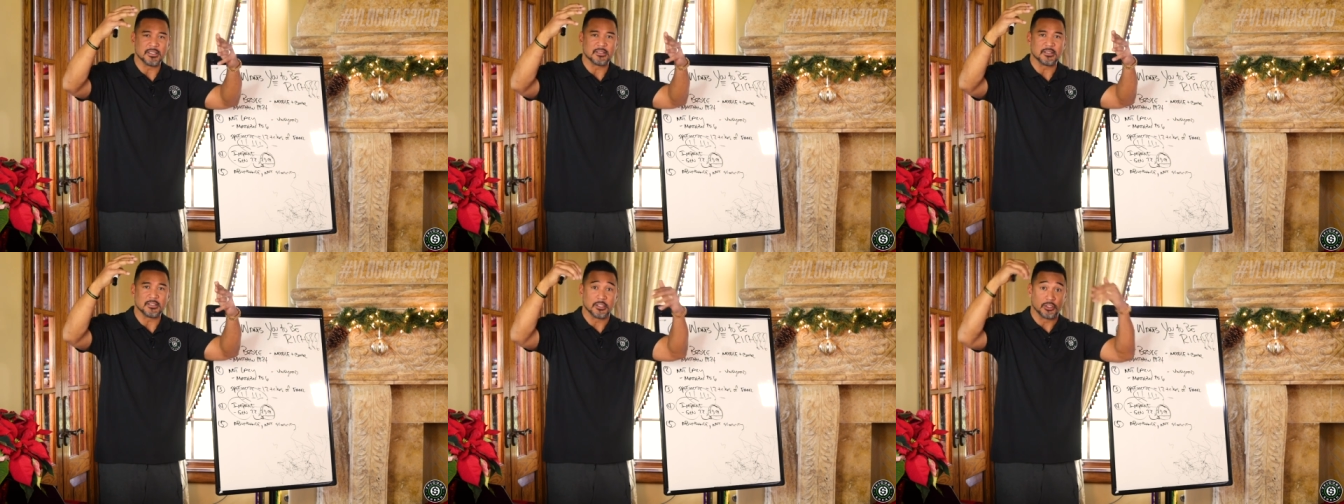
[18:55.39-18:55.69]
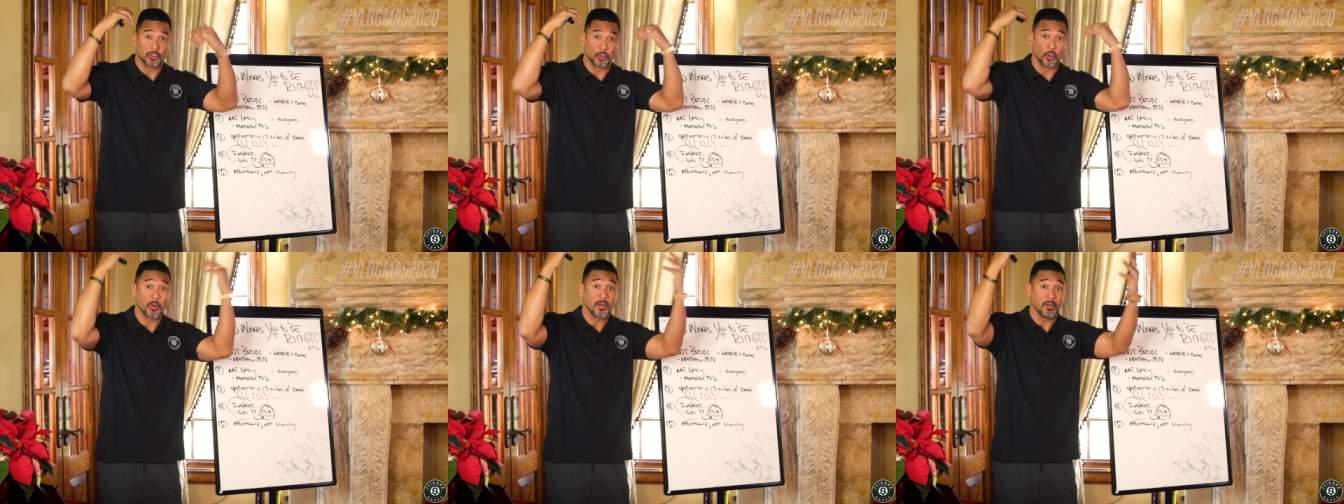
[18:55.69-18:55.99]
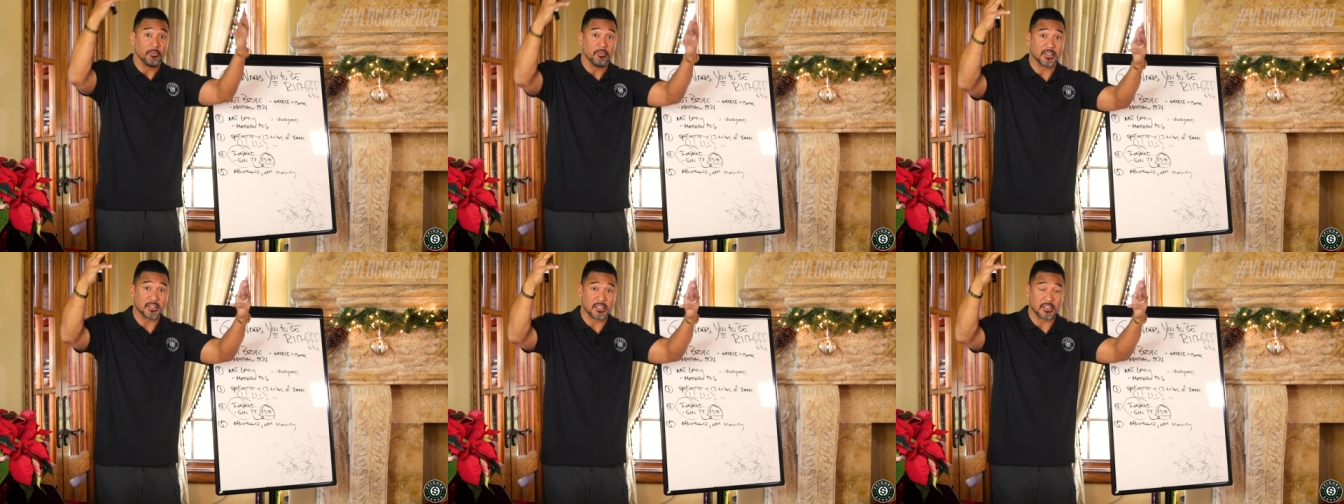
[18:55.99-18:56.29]
in businesses
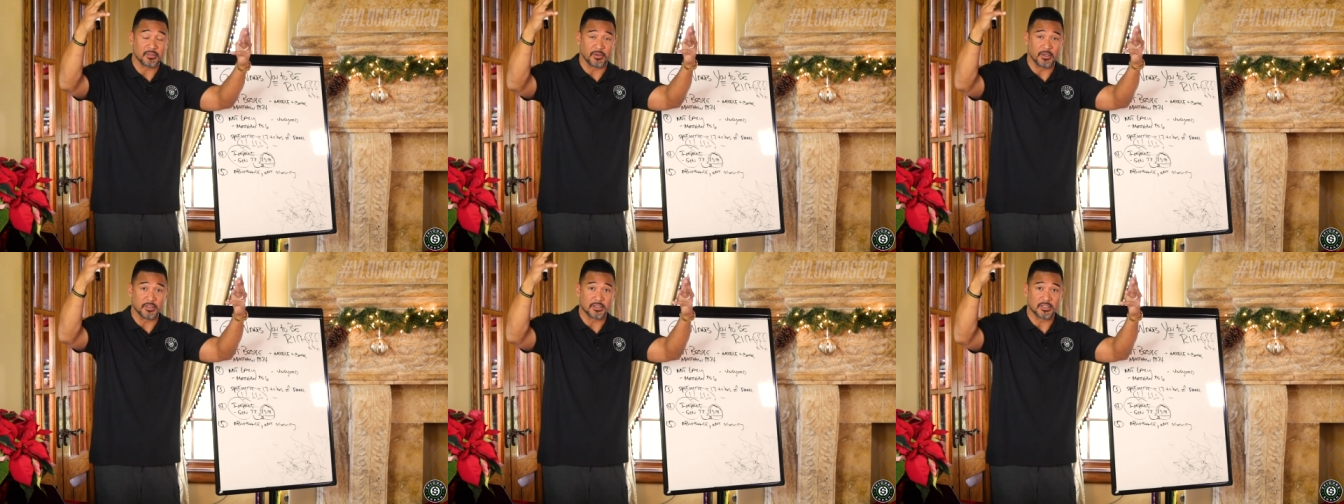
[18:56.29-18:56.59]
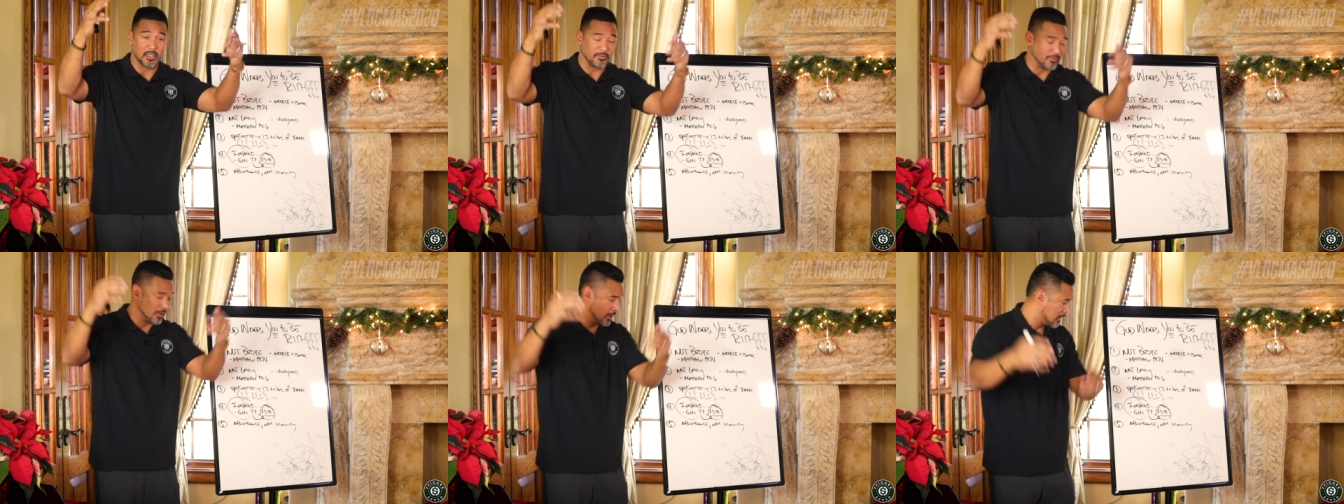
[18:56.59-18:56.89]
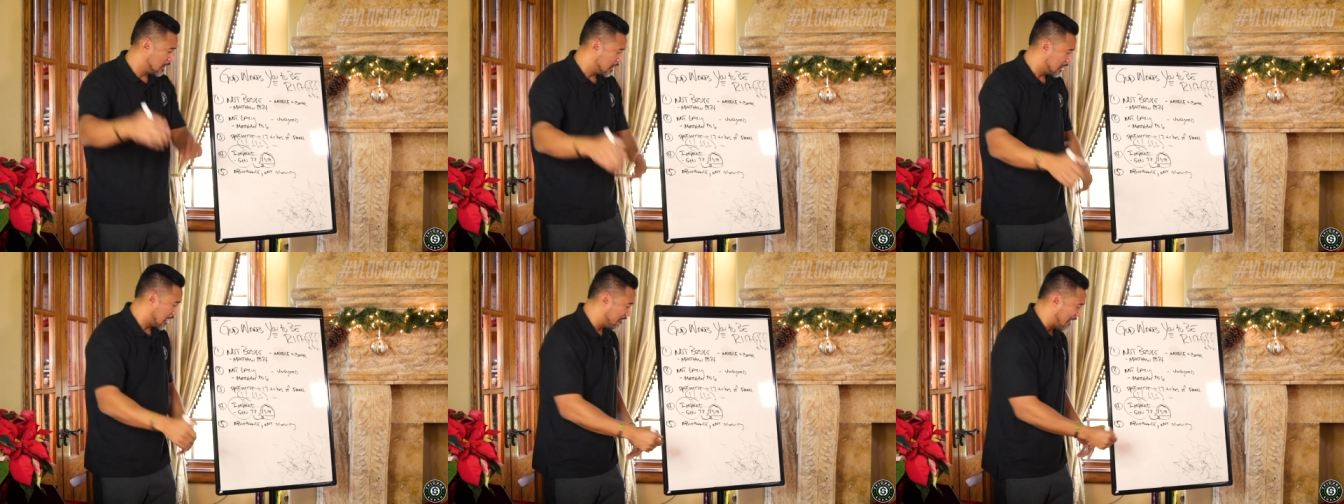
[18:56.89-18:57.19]
or in business for
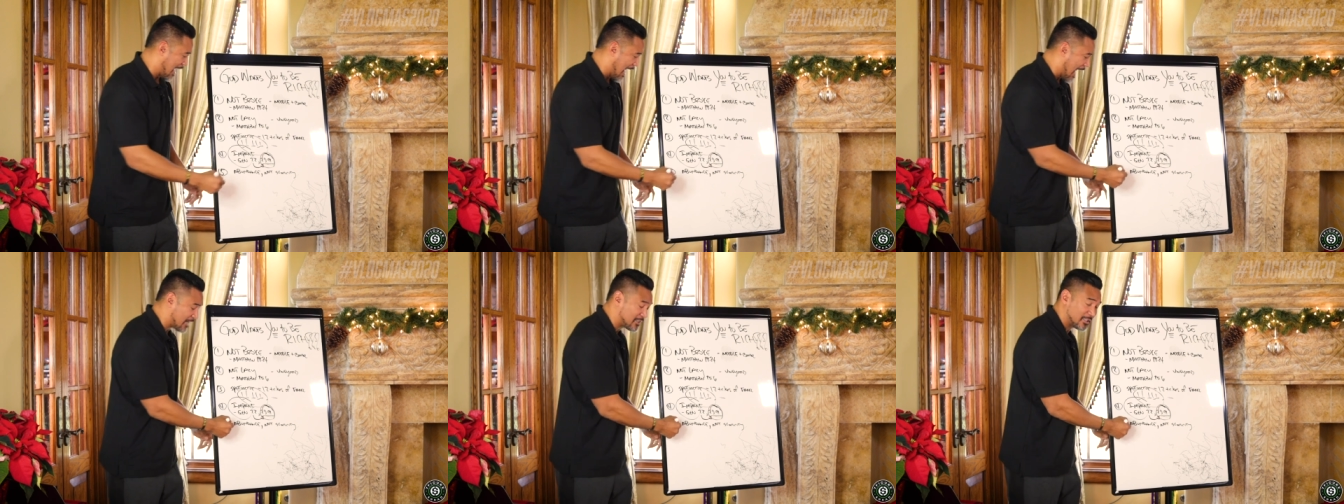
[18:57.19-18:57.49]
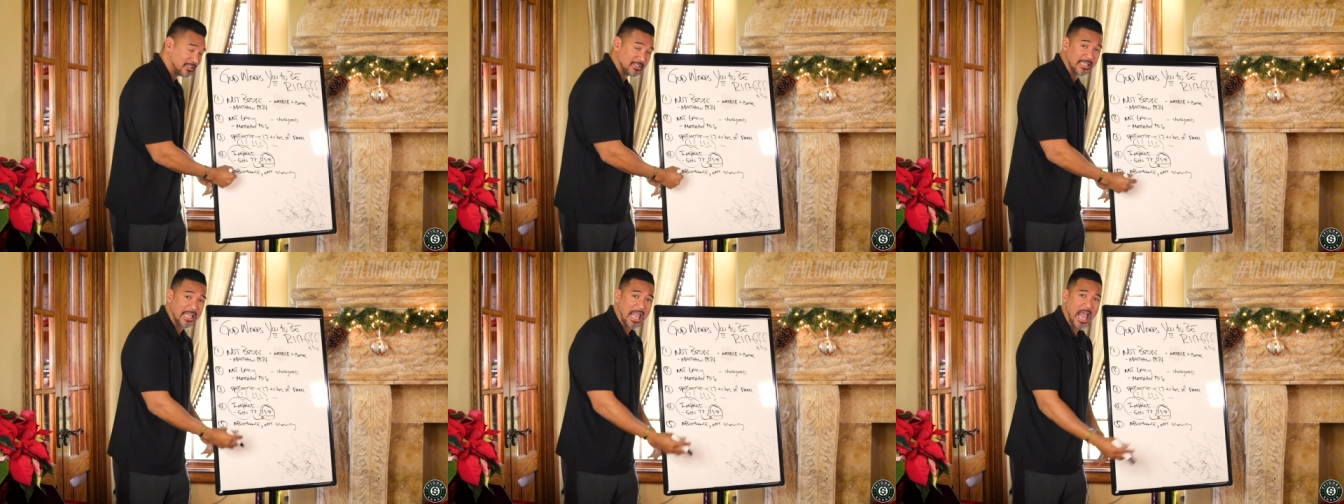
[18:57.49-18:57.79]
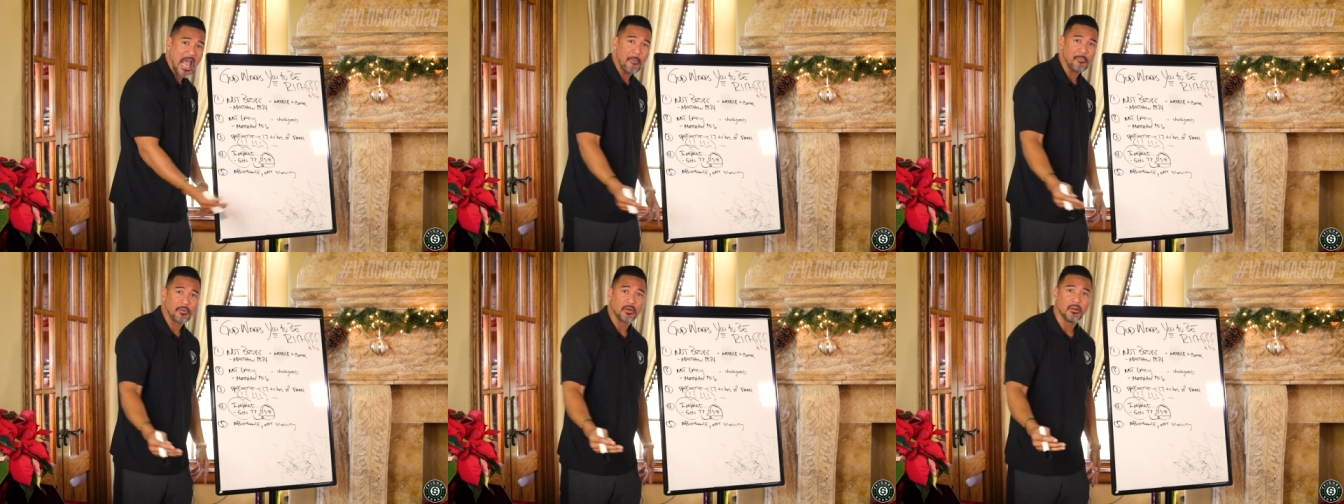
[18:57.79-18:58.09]
yourself? You have access
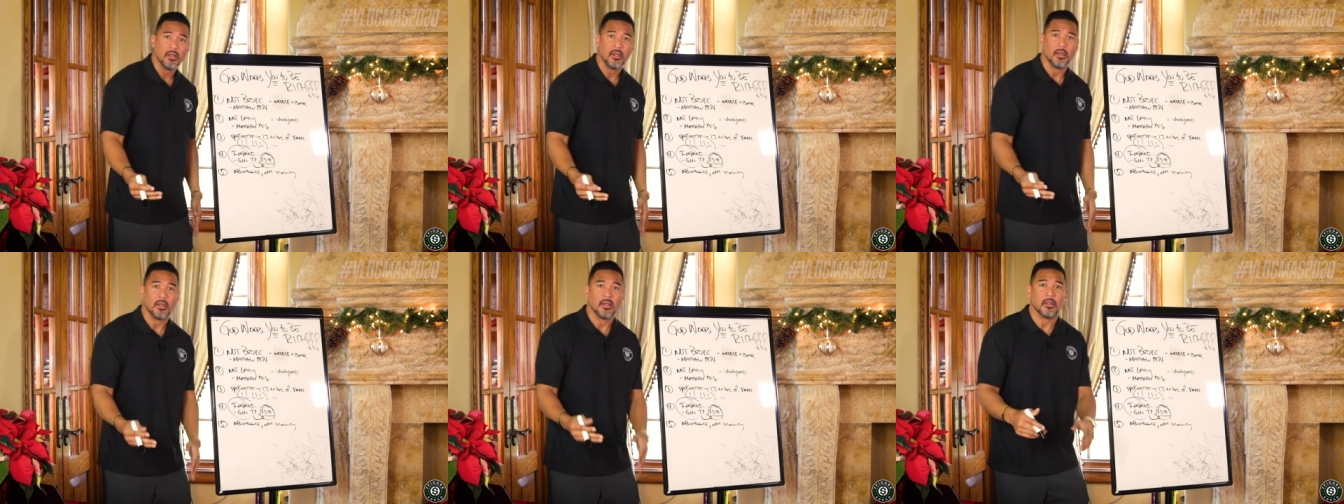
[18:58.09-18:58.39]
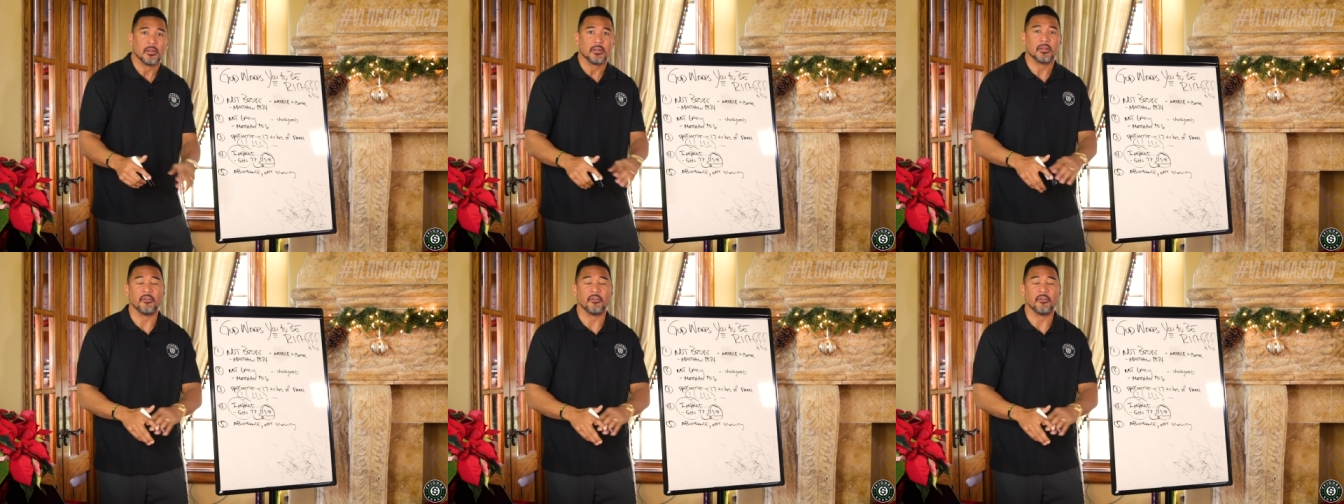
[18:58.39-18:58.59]
to capital.